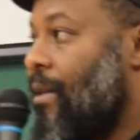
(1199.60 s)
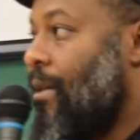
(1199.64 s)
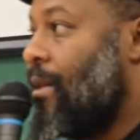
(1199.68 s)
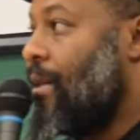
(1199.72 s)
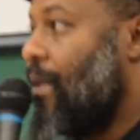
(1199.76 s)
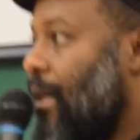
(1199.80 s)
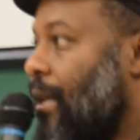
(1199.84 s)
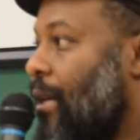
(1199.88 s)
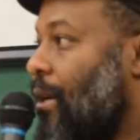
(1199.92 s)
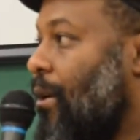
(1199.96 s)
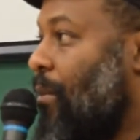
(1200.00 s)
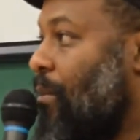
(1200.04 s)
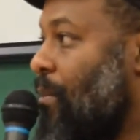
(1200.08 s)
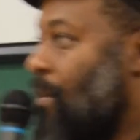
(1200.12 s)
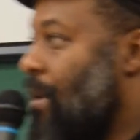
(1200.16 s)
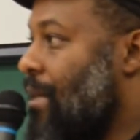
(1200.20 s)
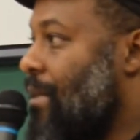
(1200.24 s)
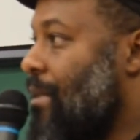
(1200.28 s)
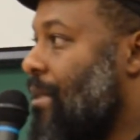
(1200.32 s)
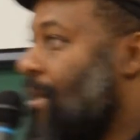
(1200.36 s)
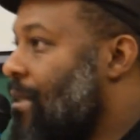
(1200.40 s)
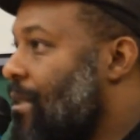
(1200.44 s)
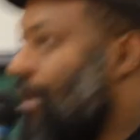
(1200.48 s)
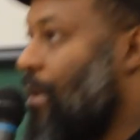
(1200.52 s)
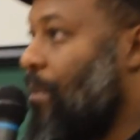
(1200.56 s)
you know,
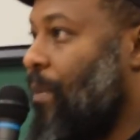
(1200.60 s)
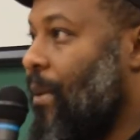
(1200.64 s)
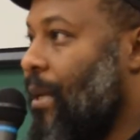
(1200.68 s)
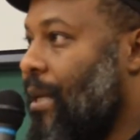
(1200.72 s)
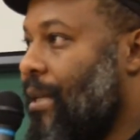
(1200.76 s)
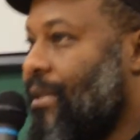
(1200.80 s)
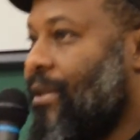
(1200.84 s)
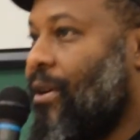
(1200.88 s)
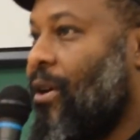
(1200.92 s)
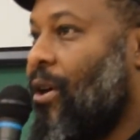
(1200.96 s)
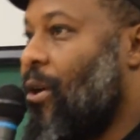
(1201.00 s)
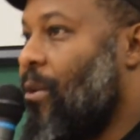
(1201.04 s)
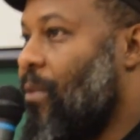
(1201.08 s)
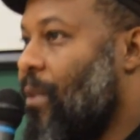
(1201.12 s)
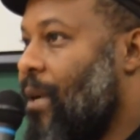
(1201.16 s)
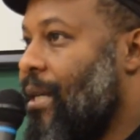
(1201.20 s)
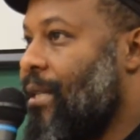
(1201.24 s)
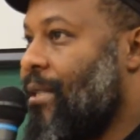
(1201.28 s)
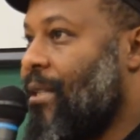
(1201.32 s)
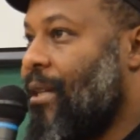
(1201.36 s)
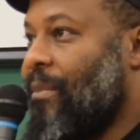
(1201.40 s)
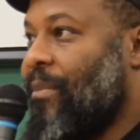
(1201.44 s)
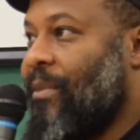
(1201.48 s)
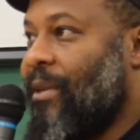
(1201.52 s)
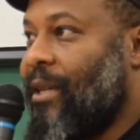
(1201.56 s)
Mississippi is
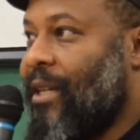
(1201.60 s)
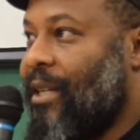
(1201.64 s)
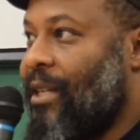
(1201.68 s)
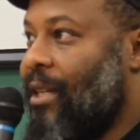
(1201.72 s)
always up there,